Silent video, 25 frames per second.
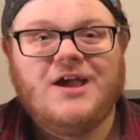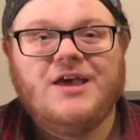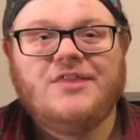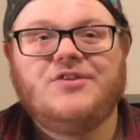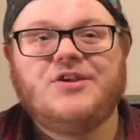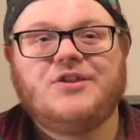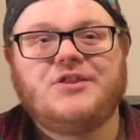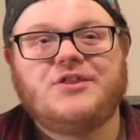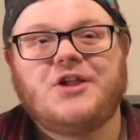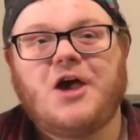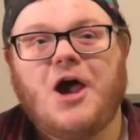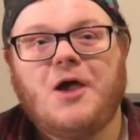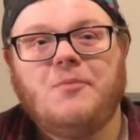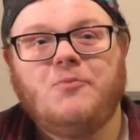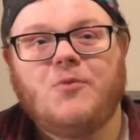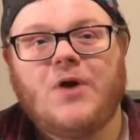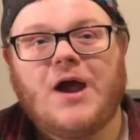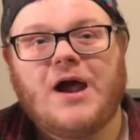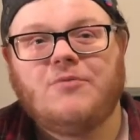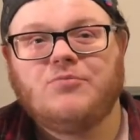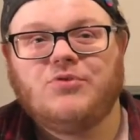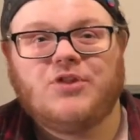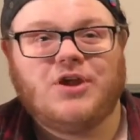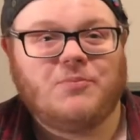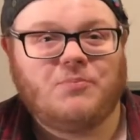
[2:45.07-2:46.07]
This time
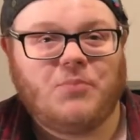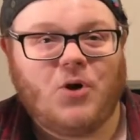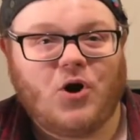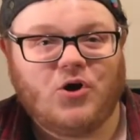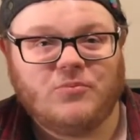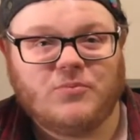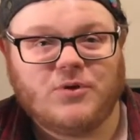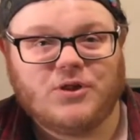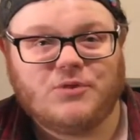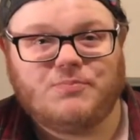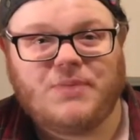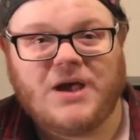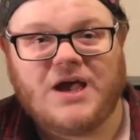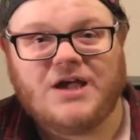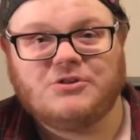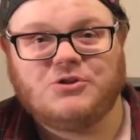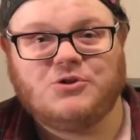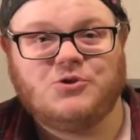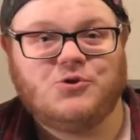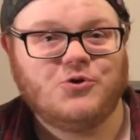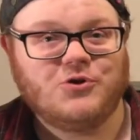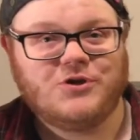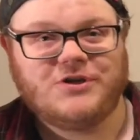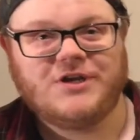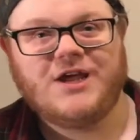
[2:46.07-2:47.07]
round, the eponymous bear's
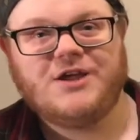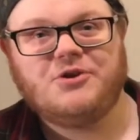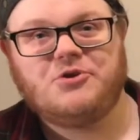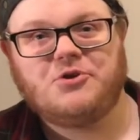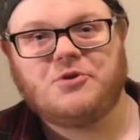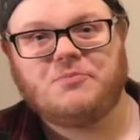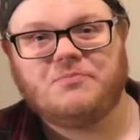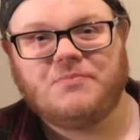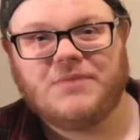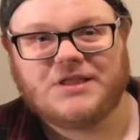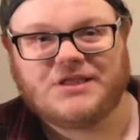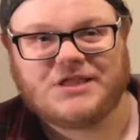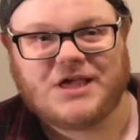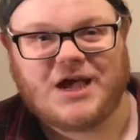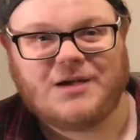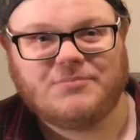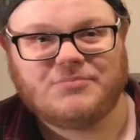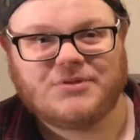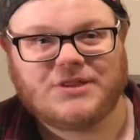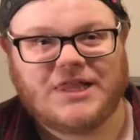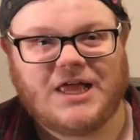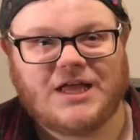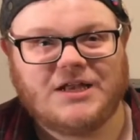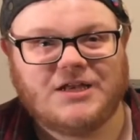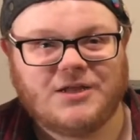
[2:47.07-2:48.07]
good-natured
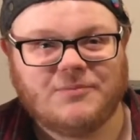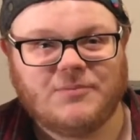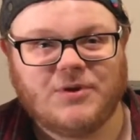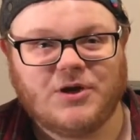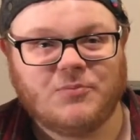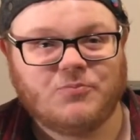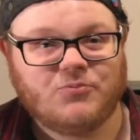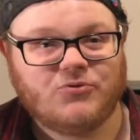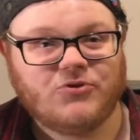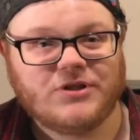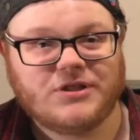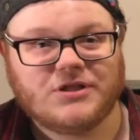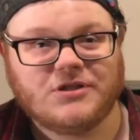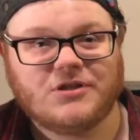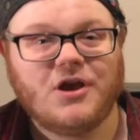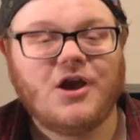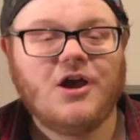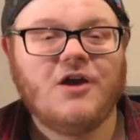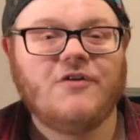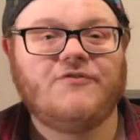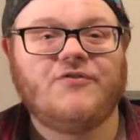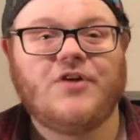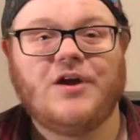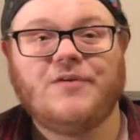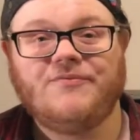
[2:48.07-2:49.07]
mishaps land him in a prison
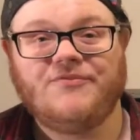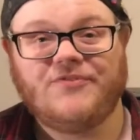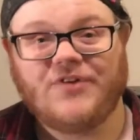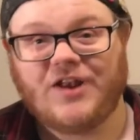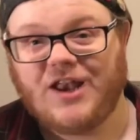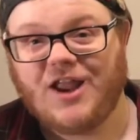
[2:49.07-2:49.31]
framed for